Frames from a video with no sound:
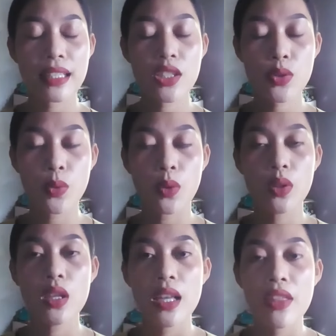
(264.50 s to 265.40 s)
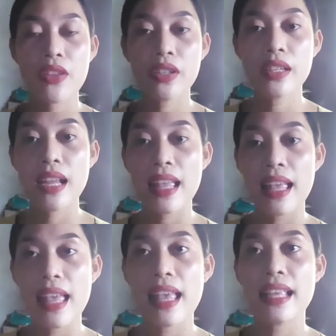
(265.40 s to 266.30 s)
school, there
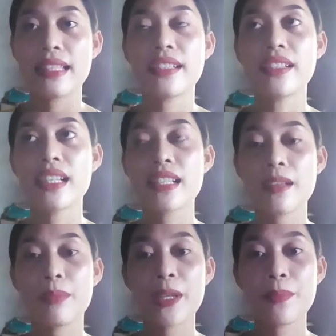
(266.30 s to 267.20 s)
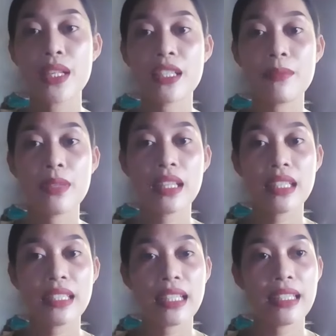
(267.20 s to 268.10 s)
is a big
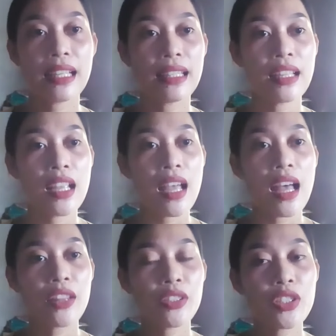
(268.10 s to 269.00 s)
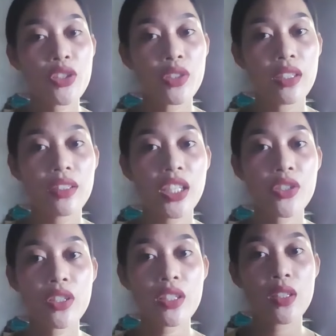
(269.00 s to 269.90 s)
possibility that a
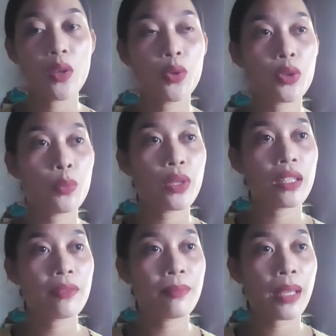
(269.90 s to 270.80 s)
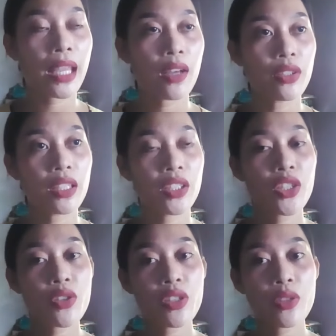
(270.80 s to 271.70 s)
teacher's load will be, or the
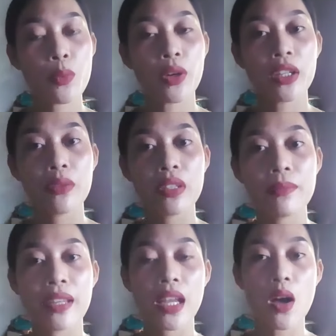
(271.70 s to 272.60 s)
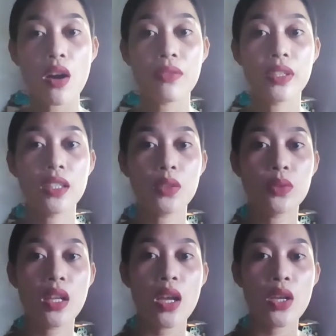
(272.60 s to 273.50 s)
teacher's work will be
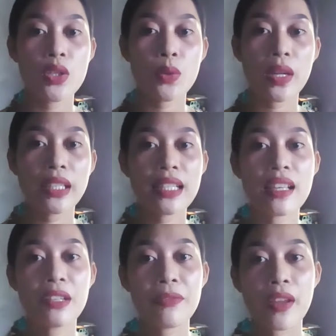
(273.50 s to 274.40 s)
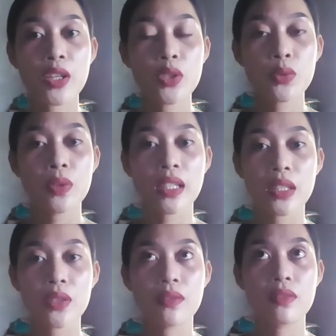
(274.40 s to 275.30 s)
overload. So it is unfair
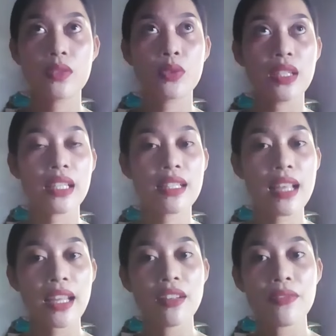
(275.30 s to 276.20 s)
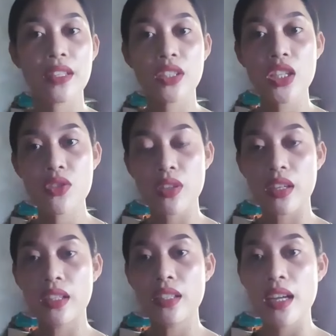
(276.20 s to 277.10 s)
to the side of the
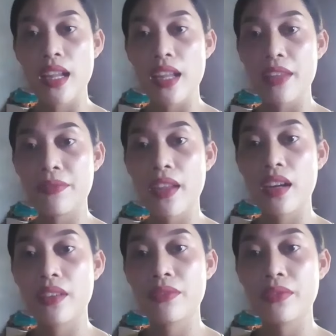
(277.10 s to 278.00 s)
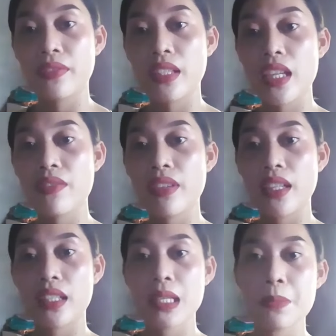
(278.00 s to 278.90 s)
teacher if they are
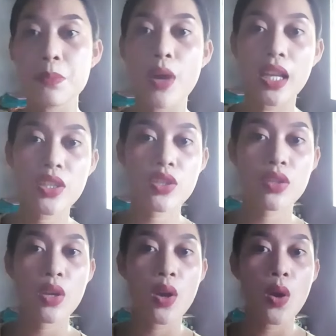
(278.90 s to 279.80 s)
given much